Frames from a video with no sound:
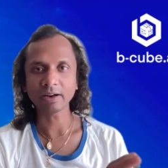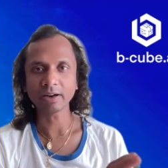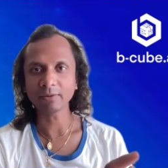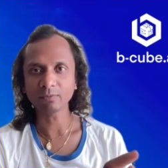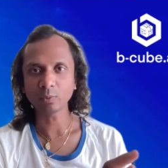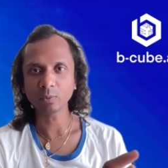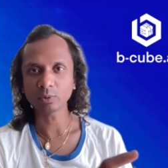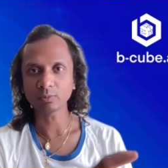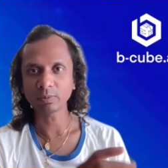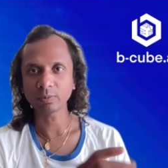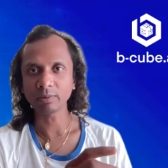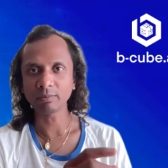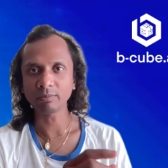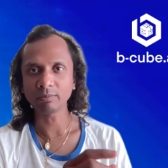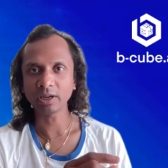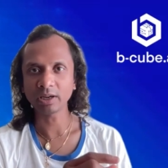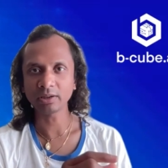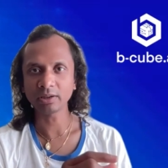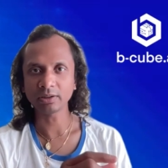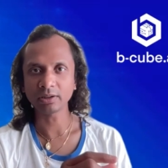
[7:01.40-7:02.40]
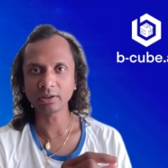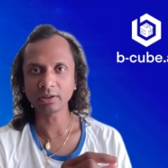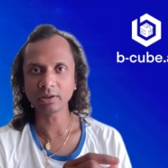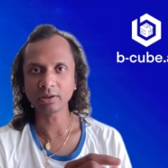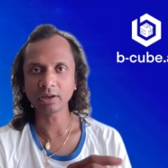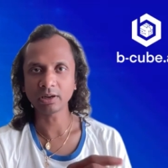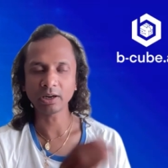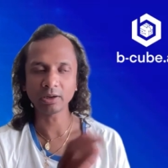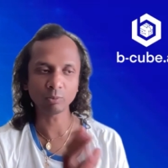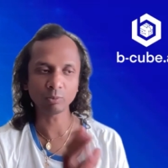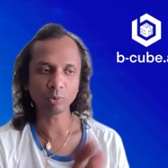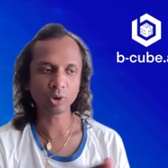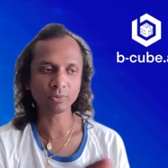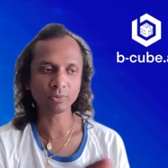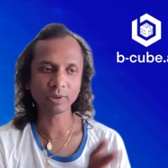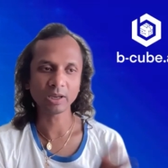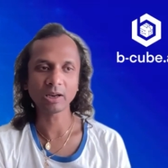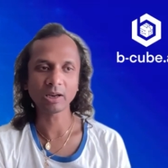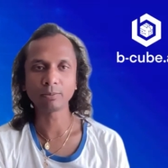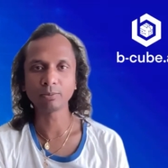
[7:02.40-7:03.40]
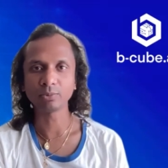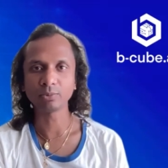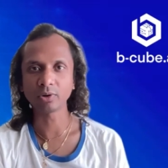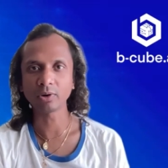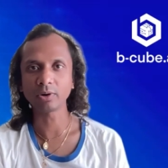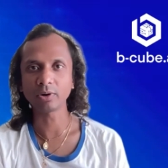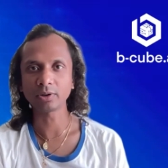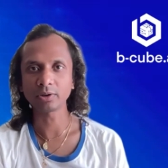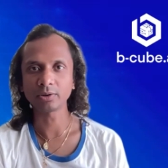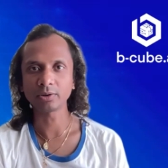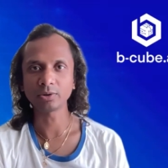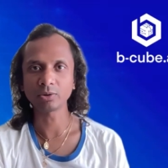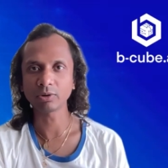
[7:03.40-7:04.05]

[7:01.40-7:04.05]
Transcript: graph what we made uh, and what we observed